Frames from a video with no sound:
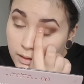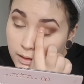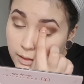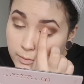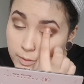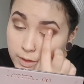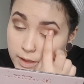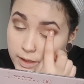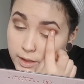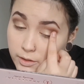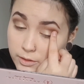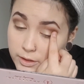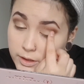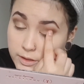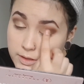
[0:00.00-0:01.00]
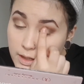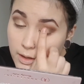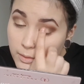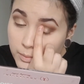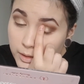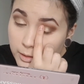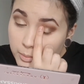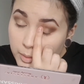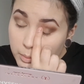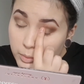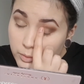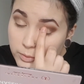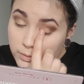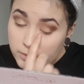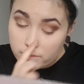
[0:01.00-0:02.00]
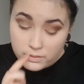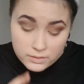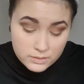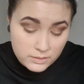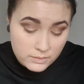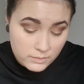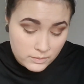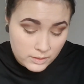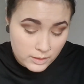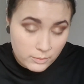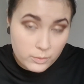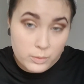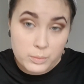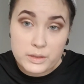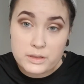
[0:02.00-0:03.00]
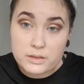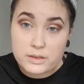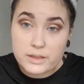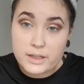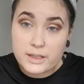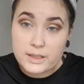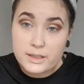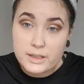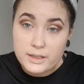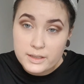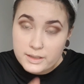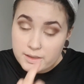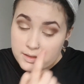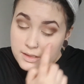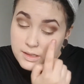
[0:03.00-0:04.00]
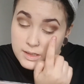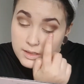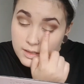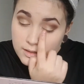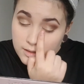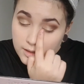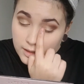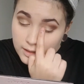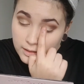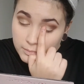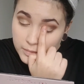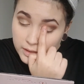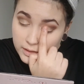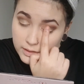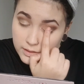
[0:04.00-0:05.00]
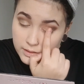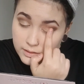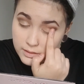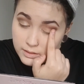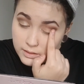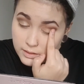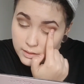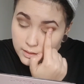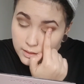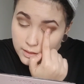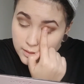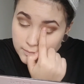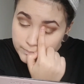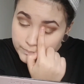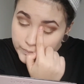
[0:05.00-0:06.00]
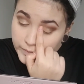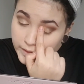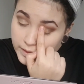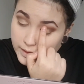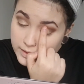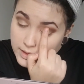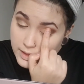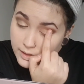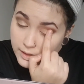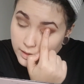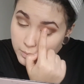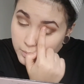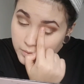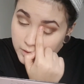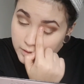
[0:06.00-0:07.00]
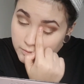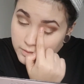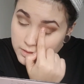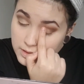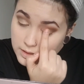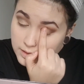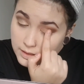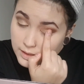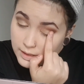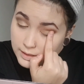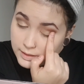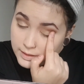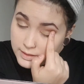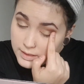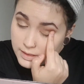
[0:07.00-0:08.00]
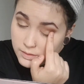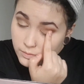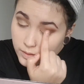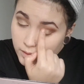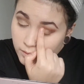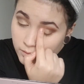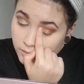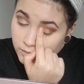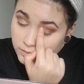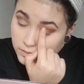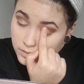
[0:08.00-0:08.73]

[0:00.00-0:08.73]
I'm really curious how many people there will be tonight. Like, it's a Sunday, man. Yesterday the party was in the Netherlands as well,